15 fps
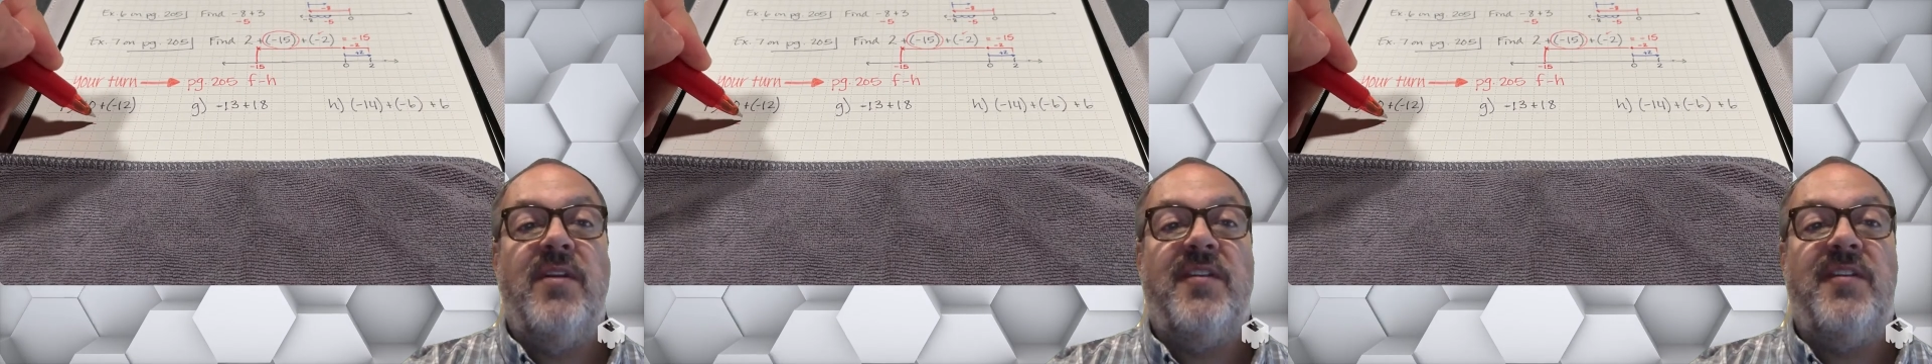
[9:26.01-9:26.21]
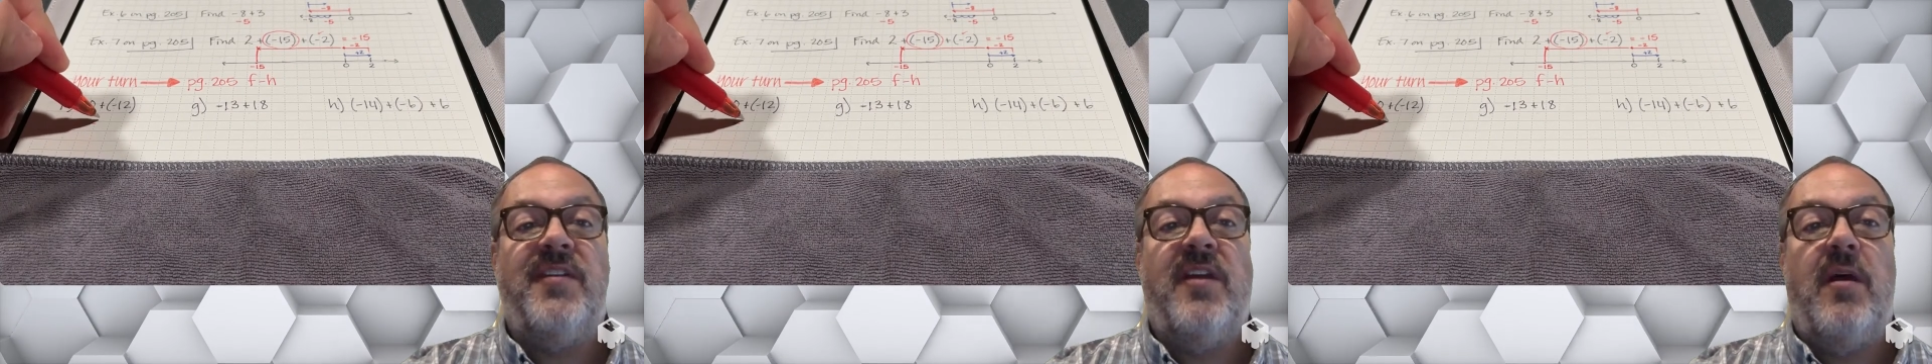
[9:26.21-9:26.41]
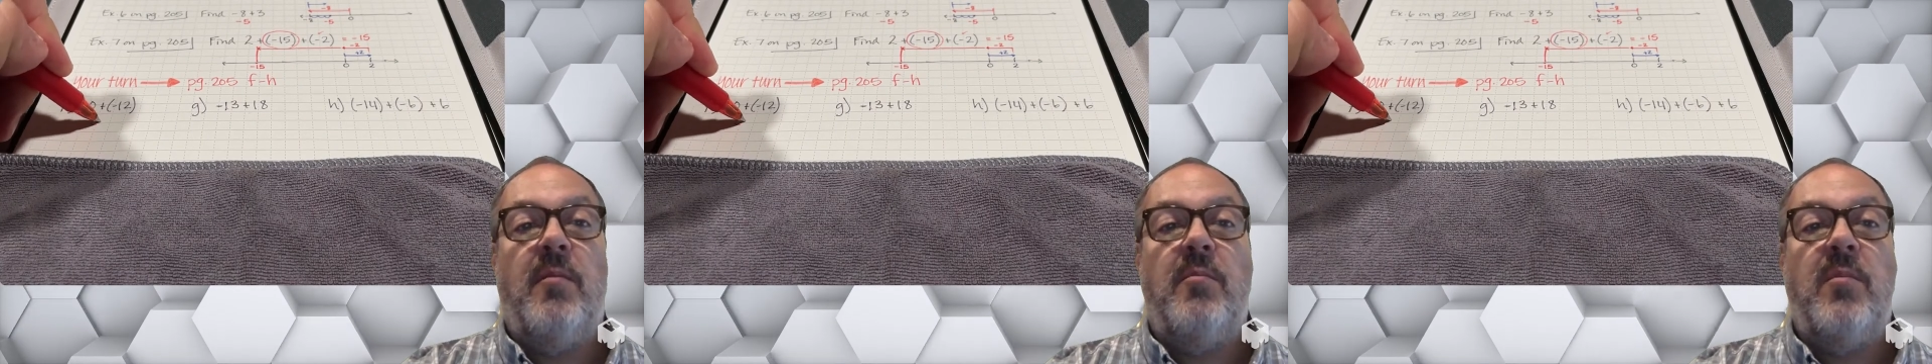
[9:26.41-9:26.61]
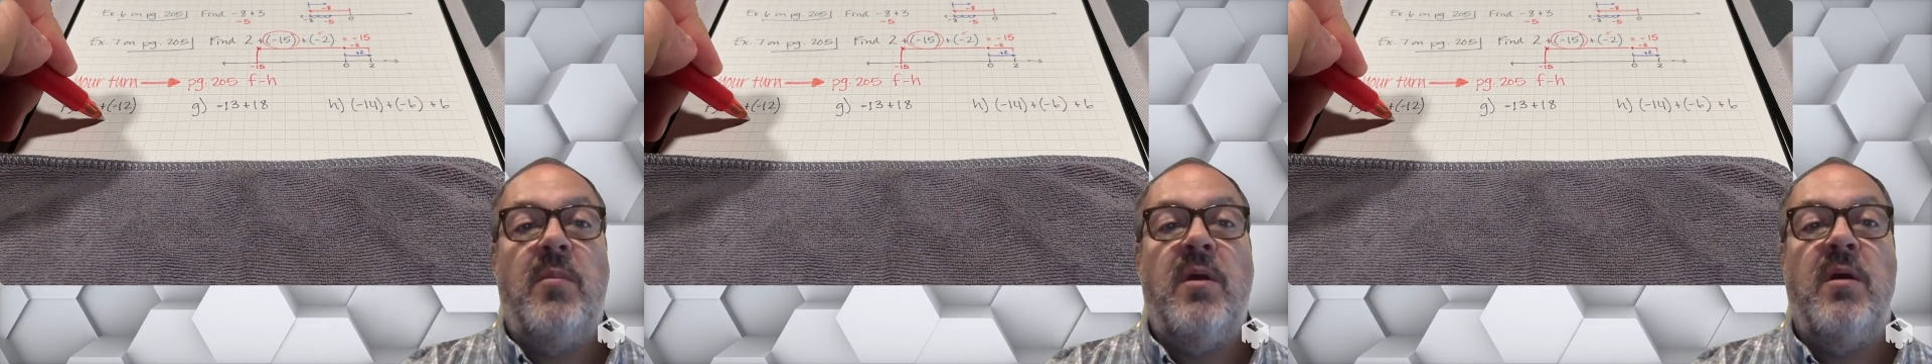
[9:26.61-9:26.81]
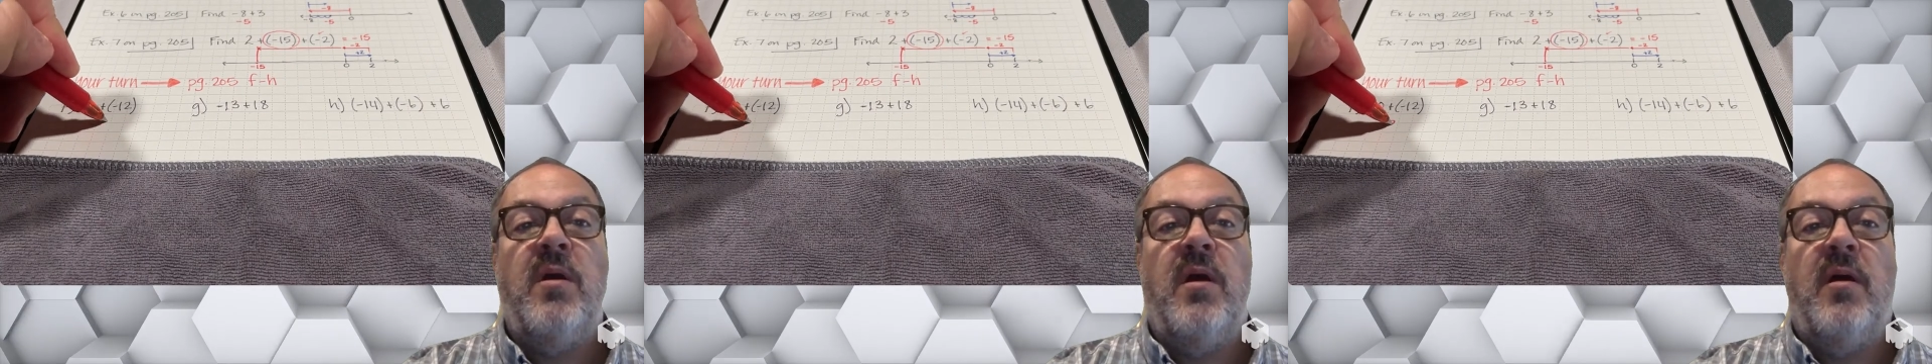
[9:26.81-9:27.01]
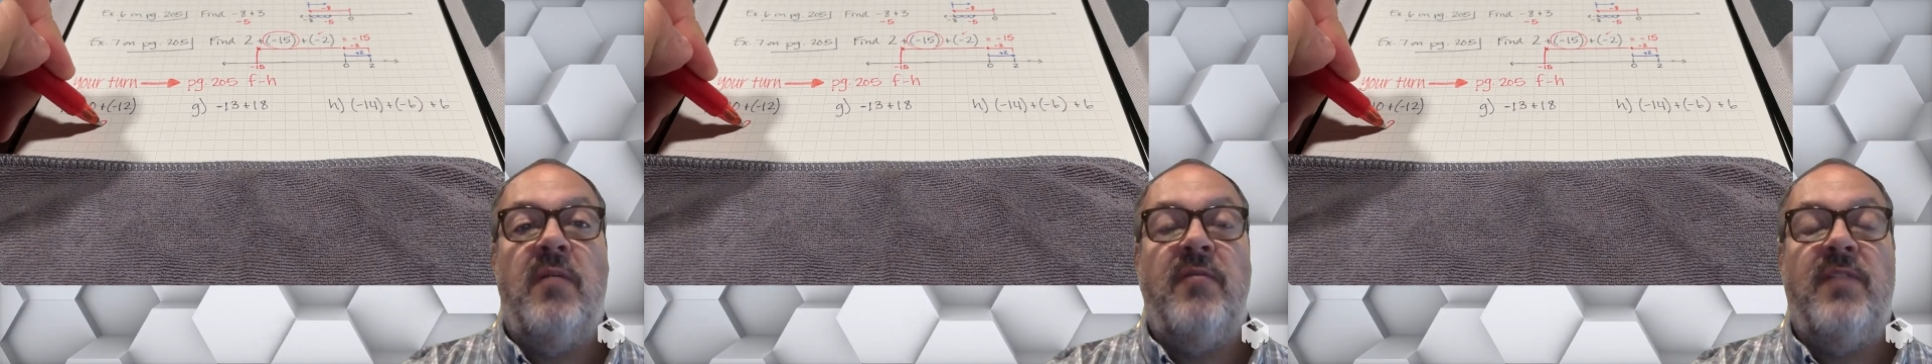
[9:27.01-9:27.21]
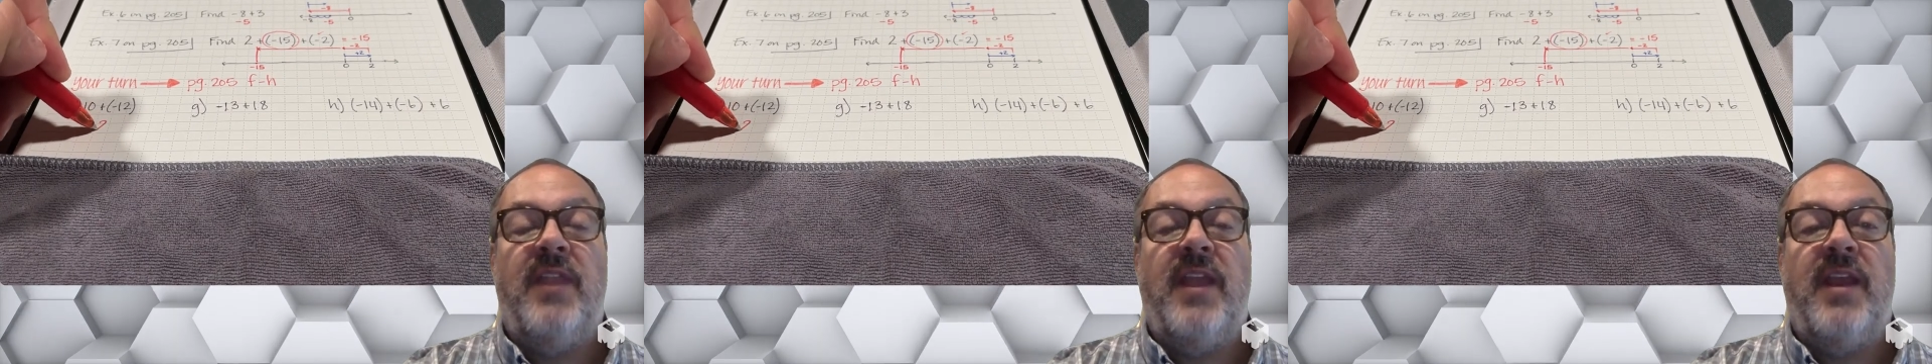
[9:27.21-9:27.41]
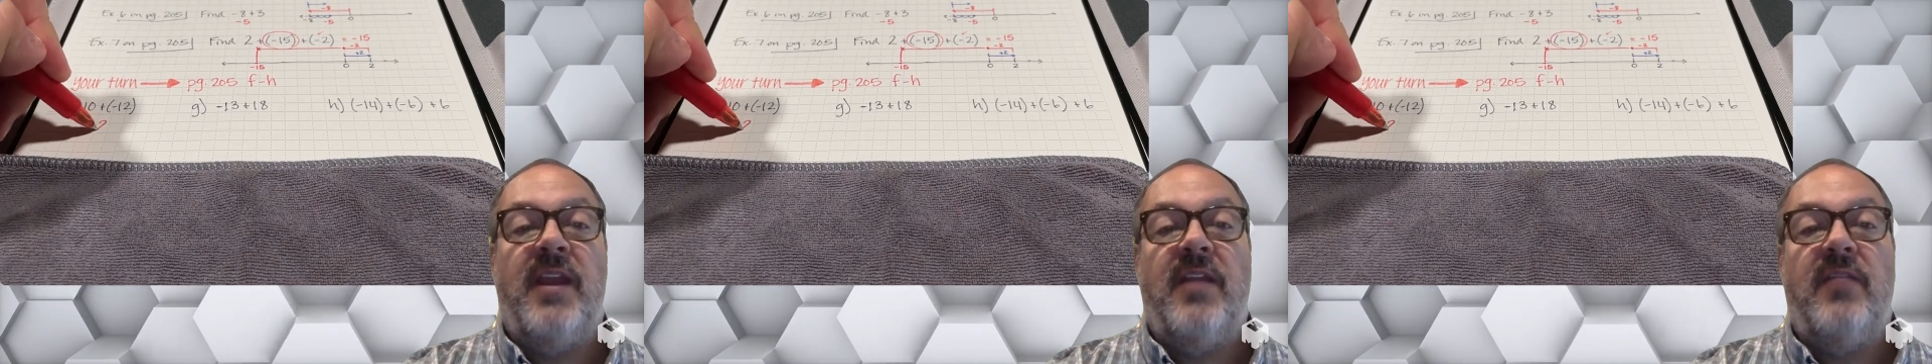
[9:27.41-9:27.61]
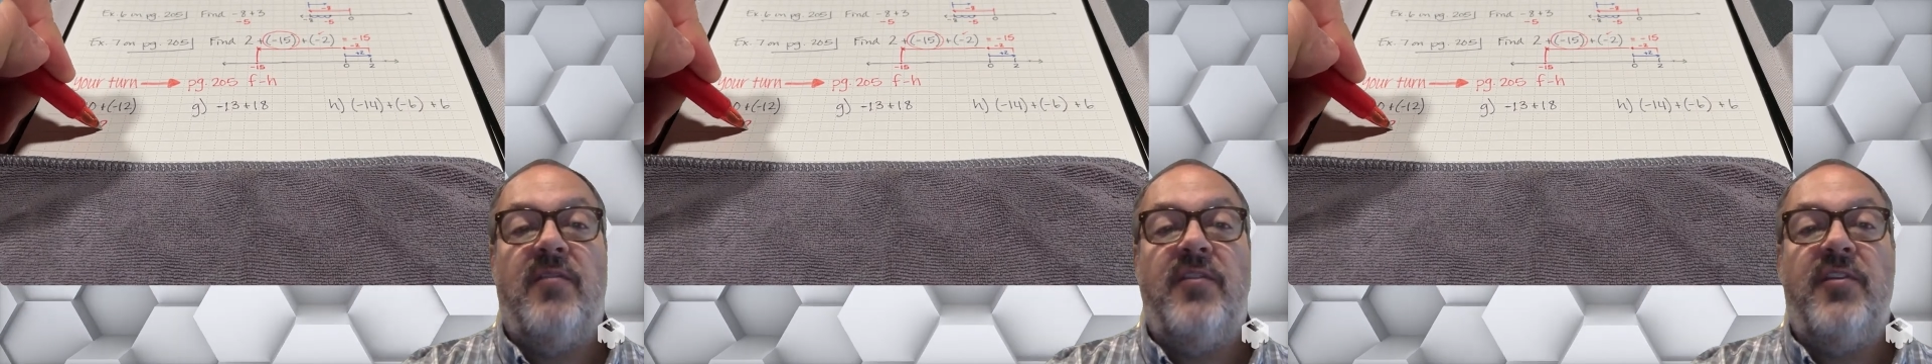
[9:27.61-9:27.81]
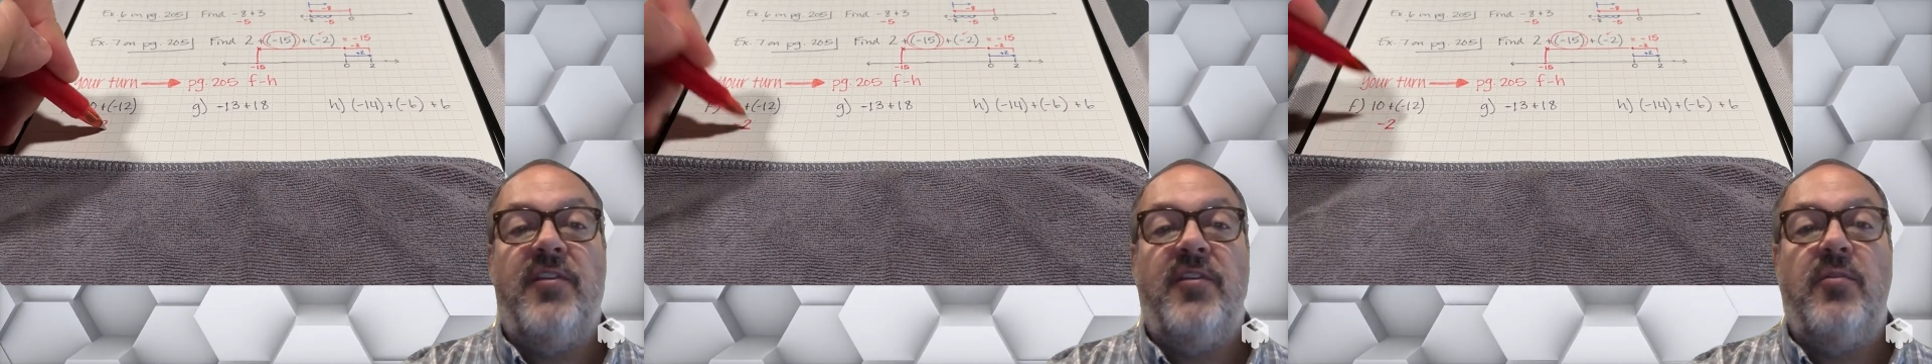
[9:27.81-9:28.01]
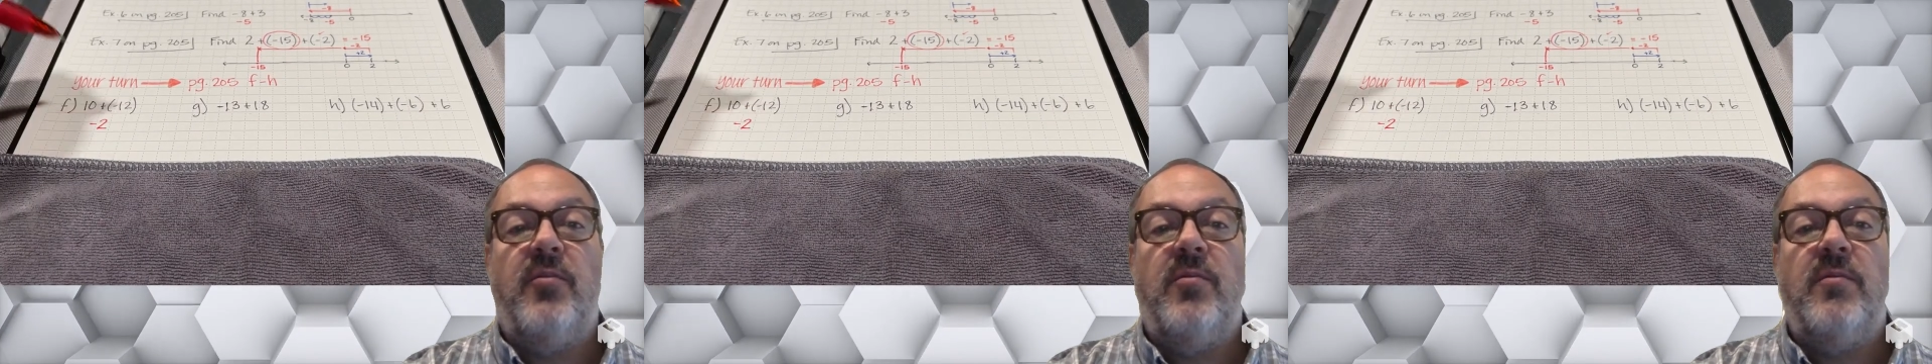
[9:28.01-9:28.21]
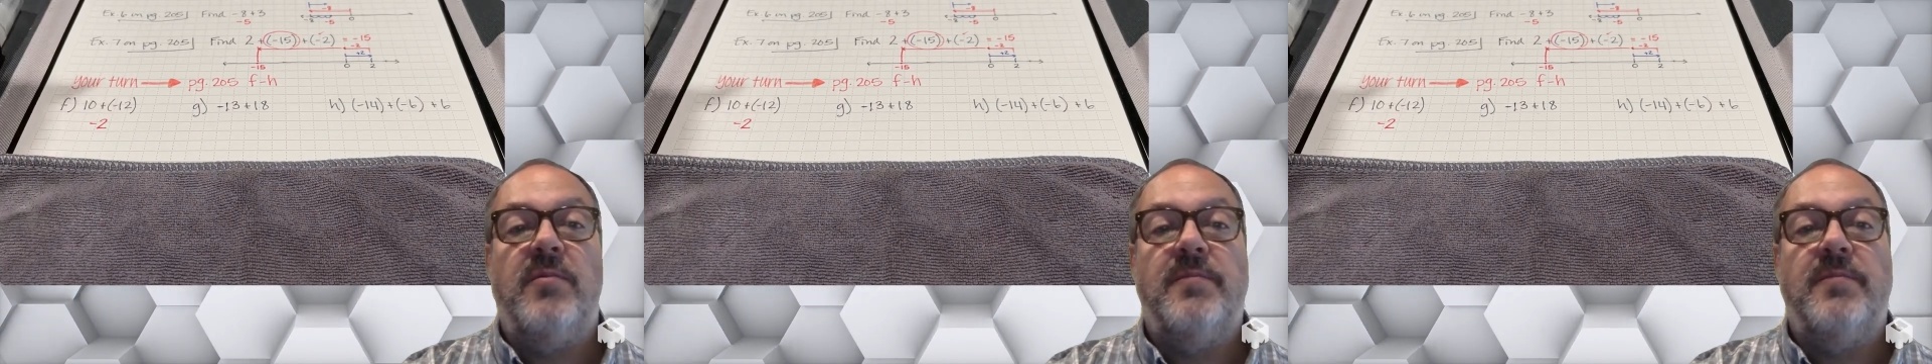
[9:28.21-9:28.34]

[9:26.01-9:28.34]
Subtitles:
sum of negative 2.